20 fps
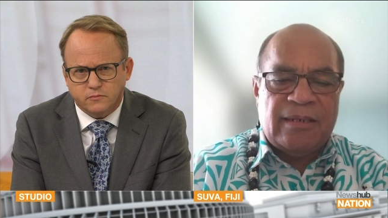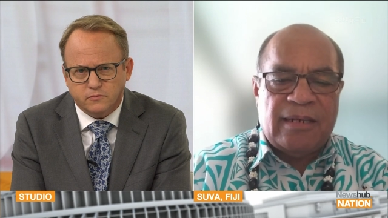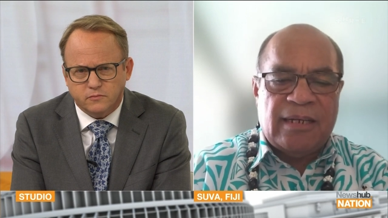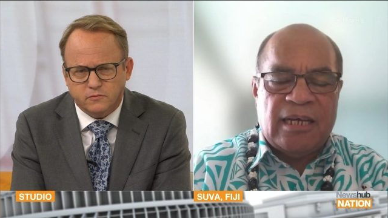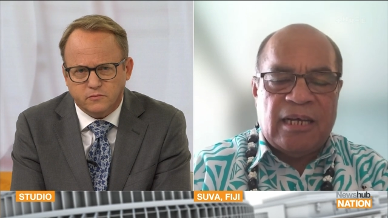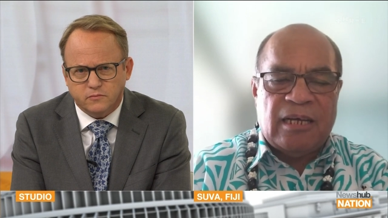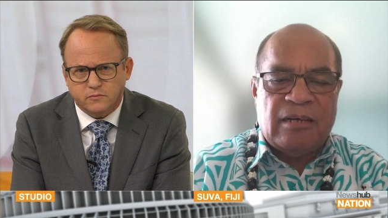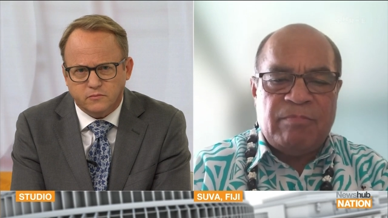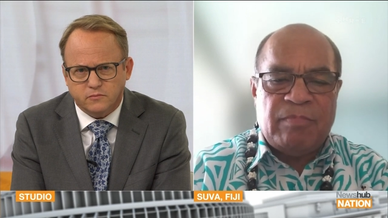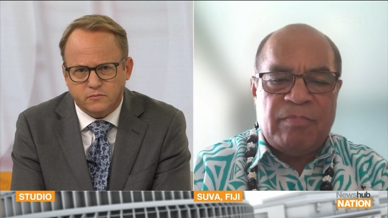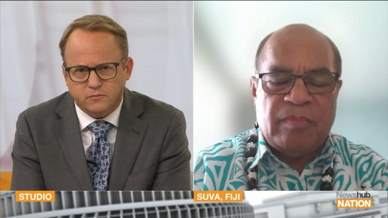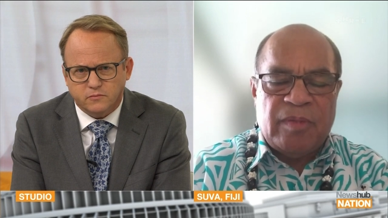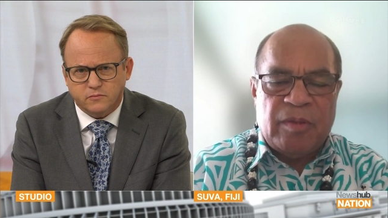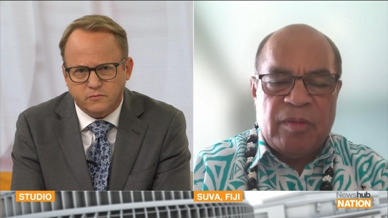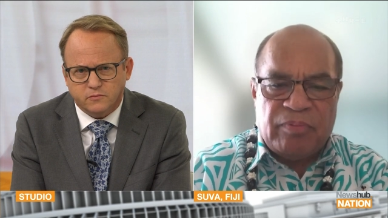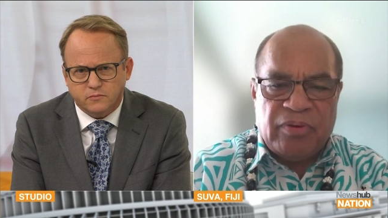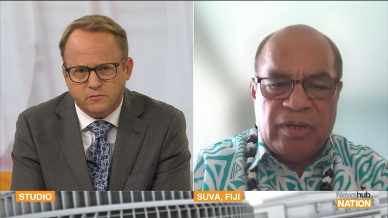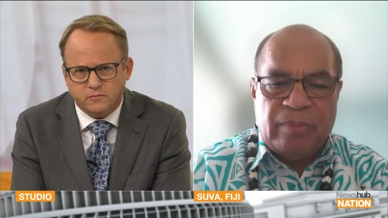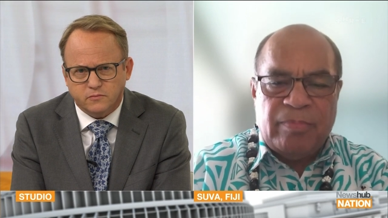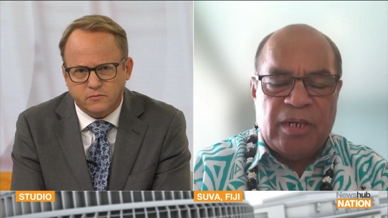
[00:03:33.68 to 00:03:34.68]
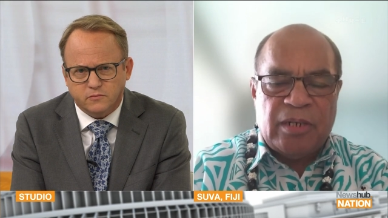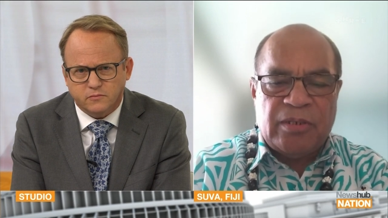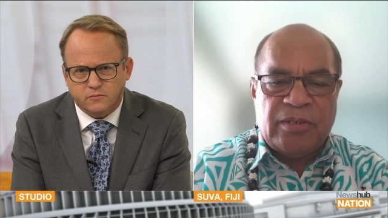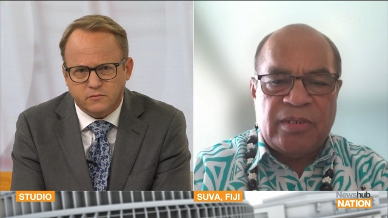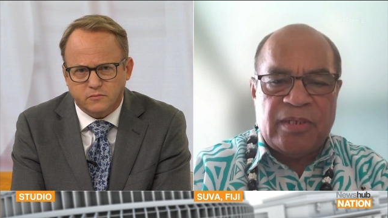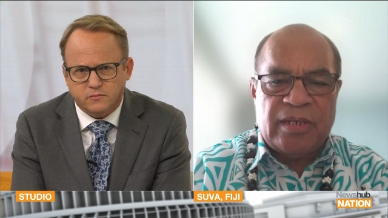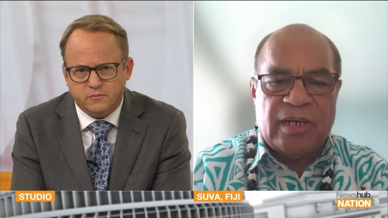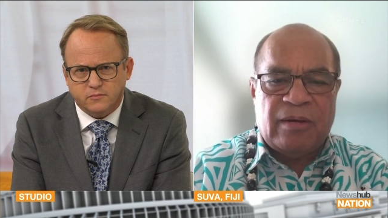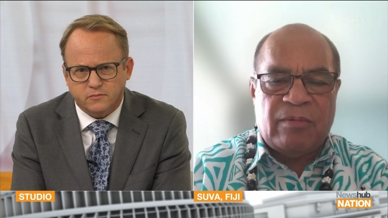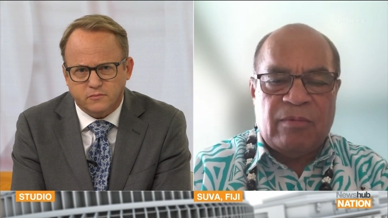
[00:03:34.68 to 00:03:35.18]
Speaker 1: um, the Prime
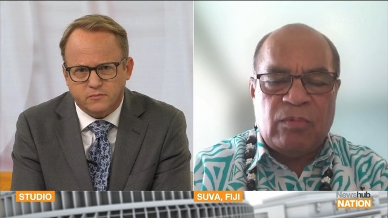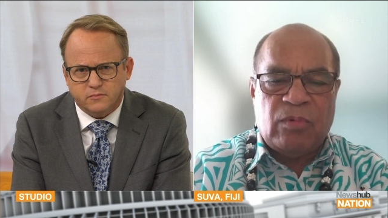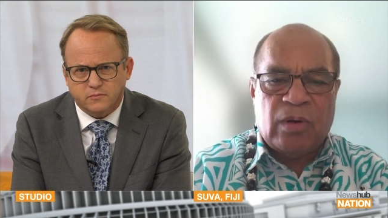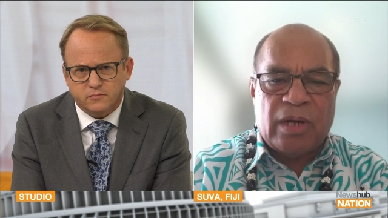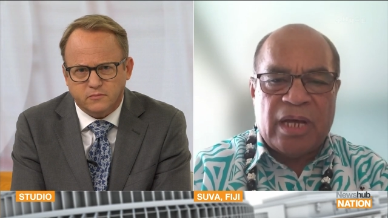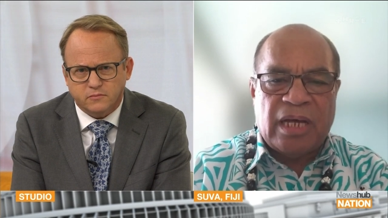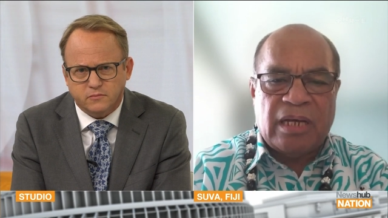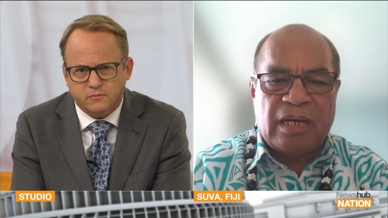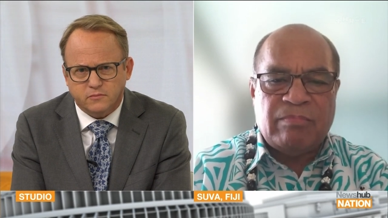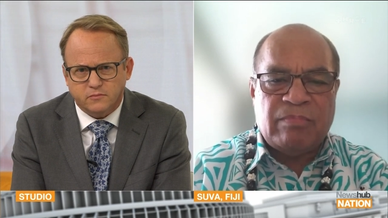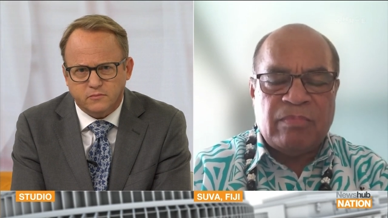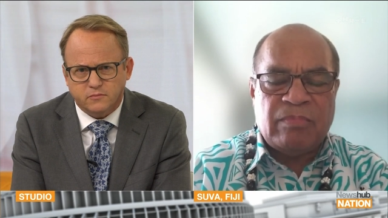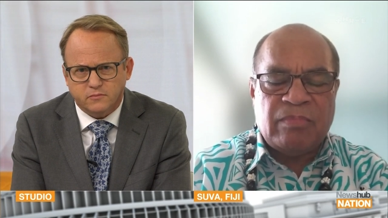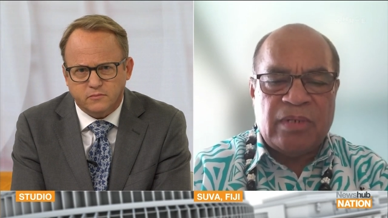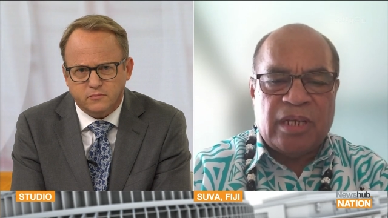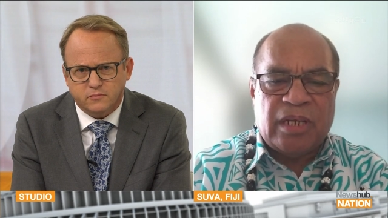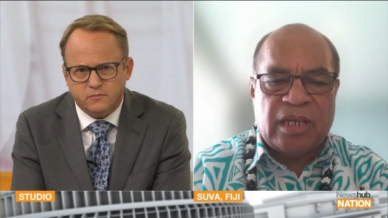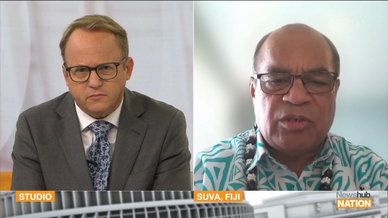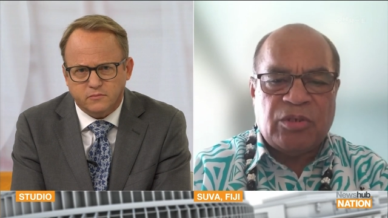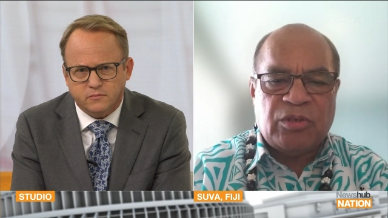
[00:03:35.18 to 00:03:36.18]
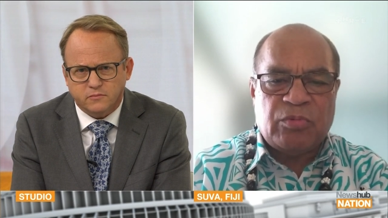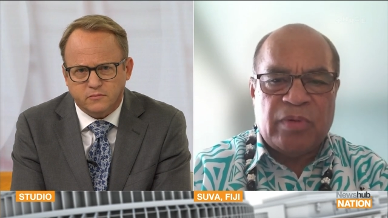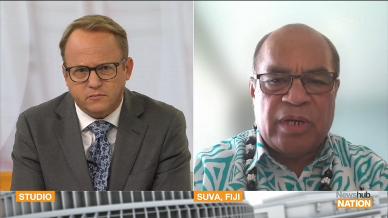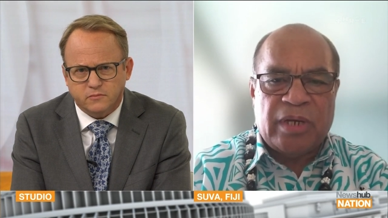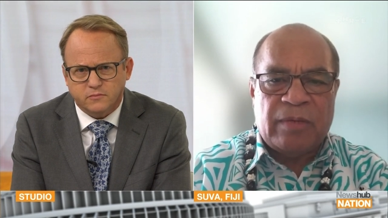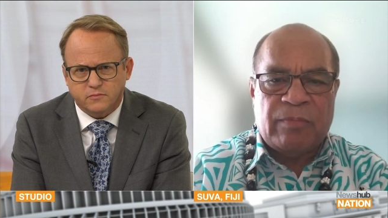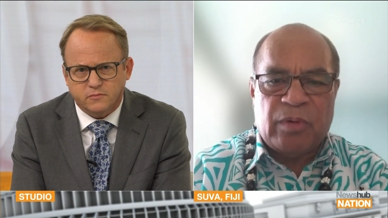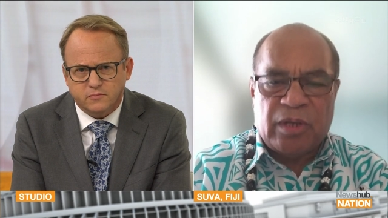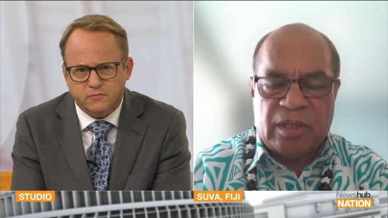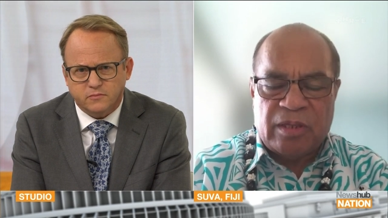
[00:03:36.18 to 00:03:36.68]
Minister will come next
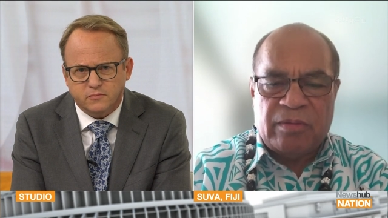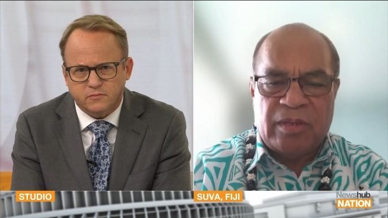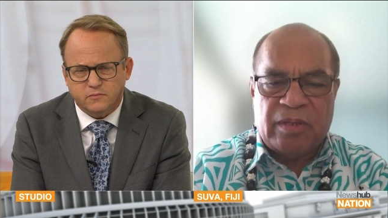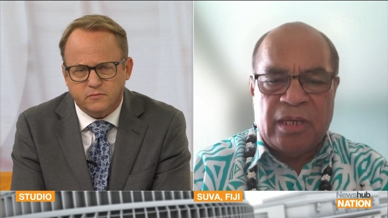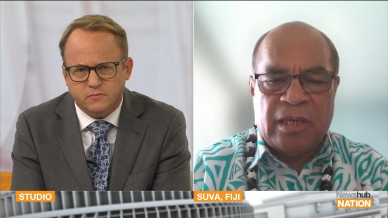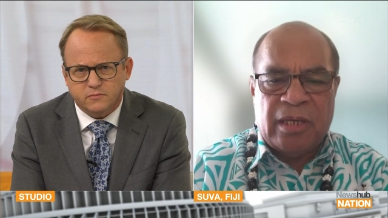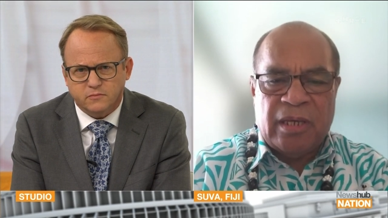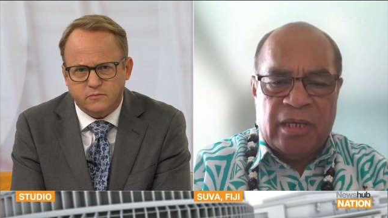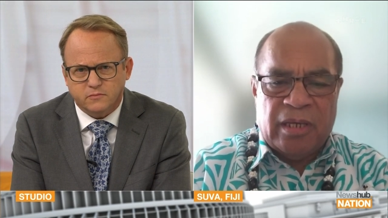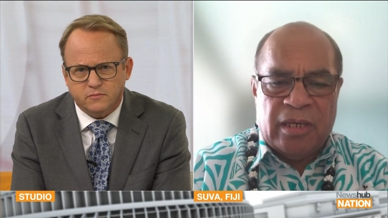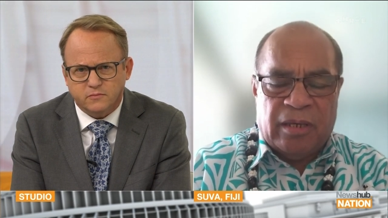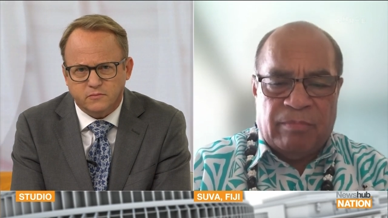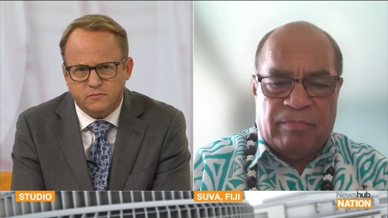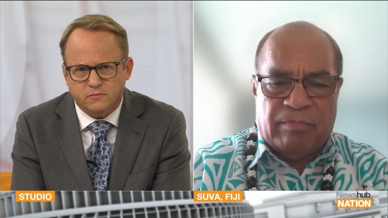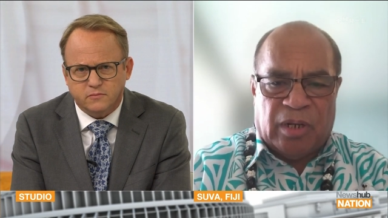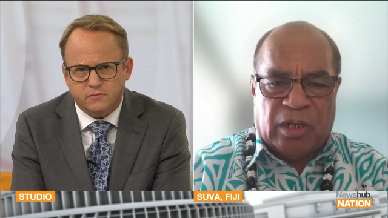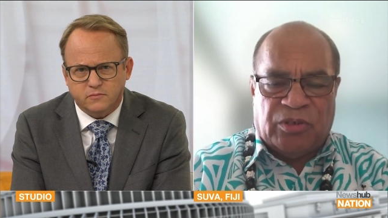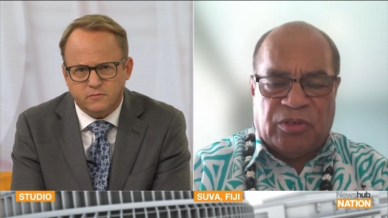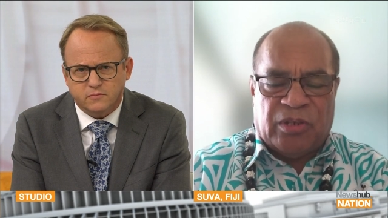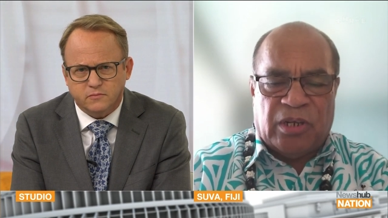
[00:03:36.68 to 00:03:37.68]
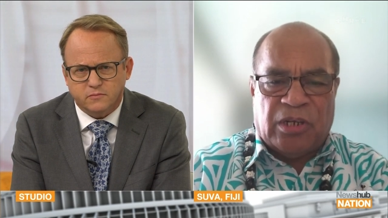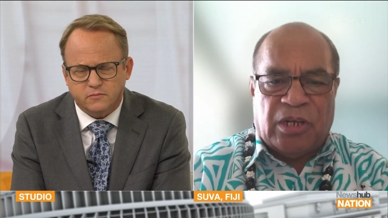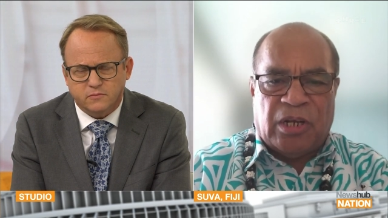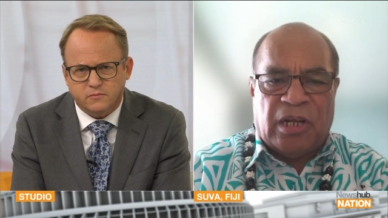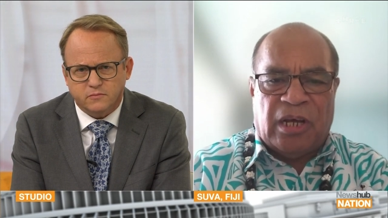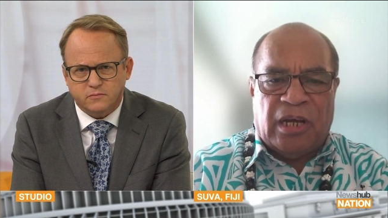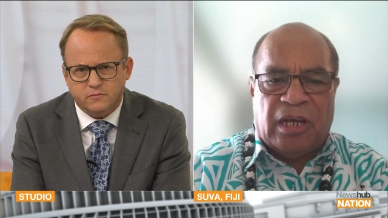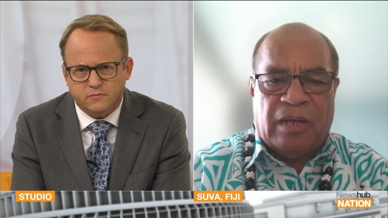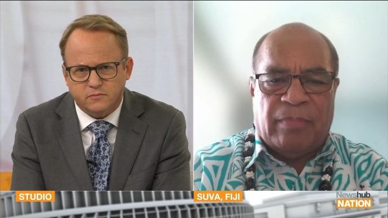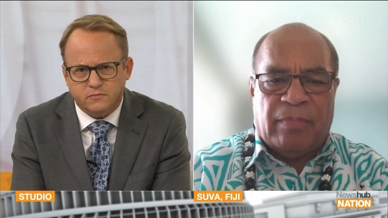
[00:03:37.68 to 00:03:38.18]
week with Minister
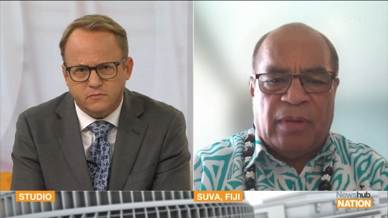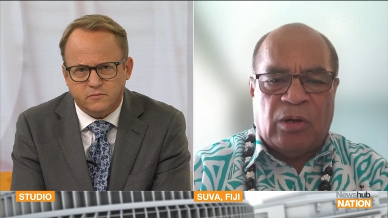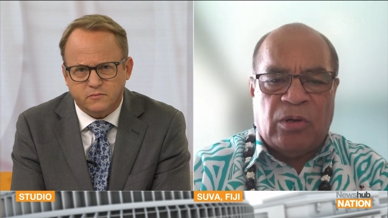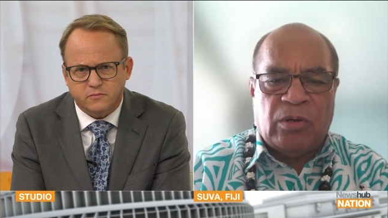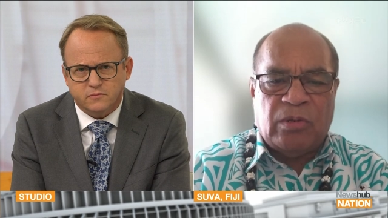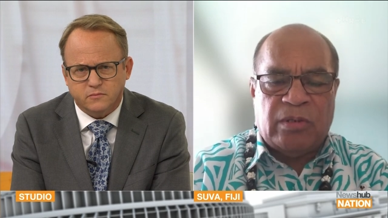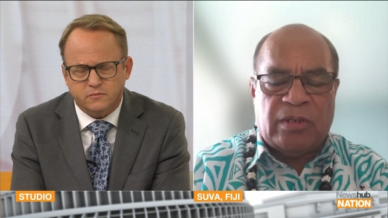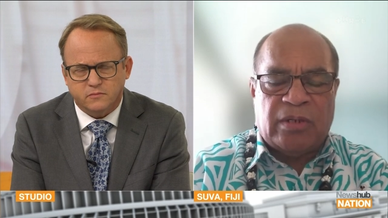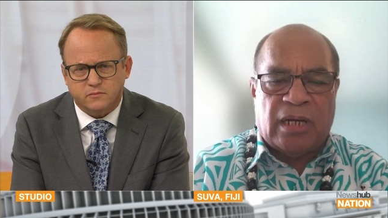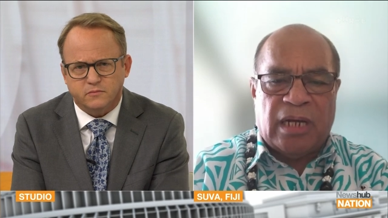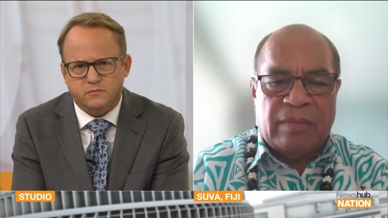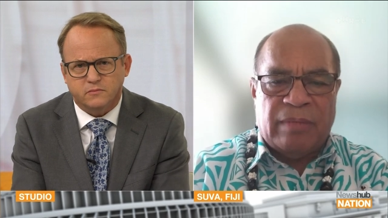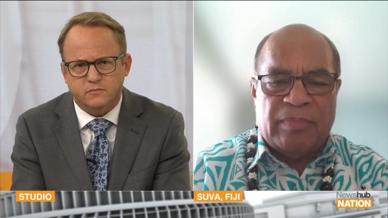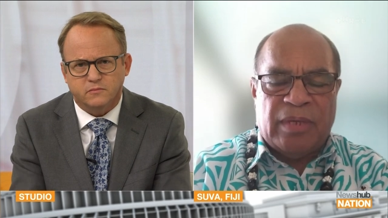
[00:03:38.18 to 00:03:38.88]
Nanaia Mahuta. I'm